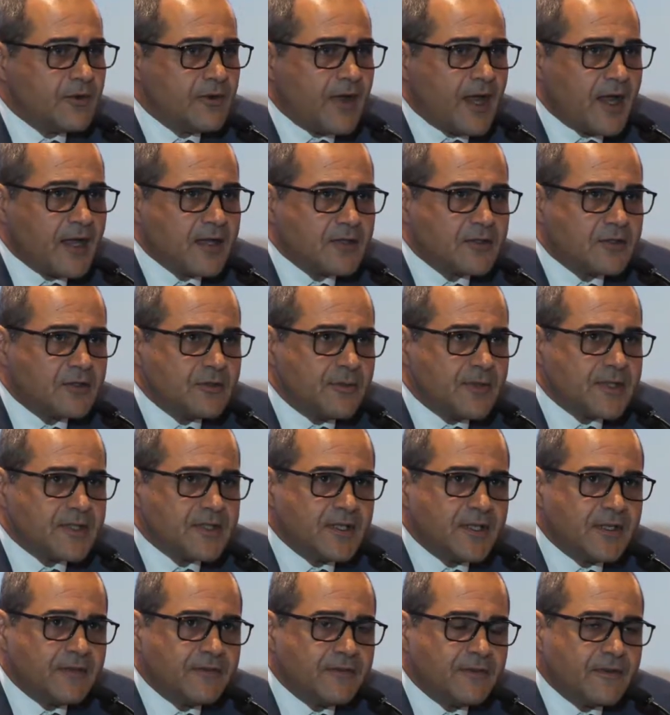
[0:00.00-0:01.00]
regards to
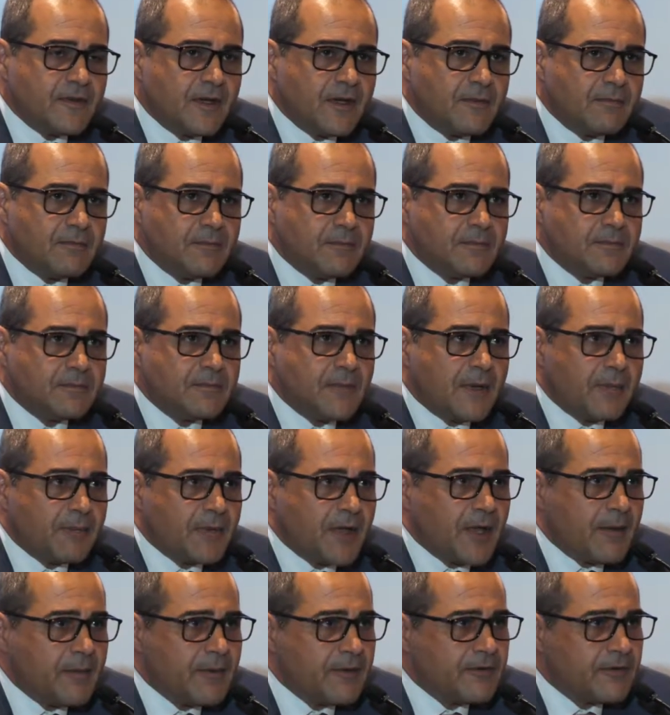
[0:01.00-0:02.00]
myself, I'm
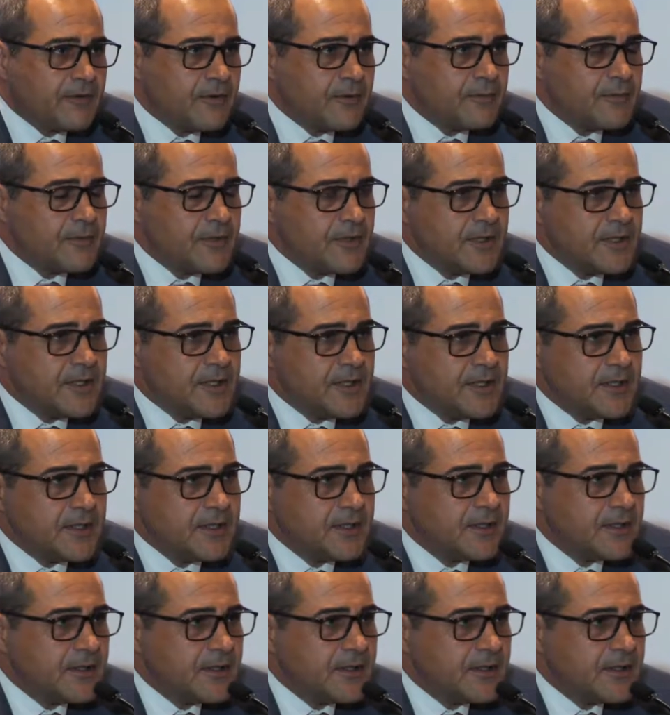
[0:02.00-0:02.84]
coming from the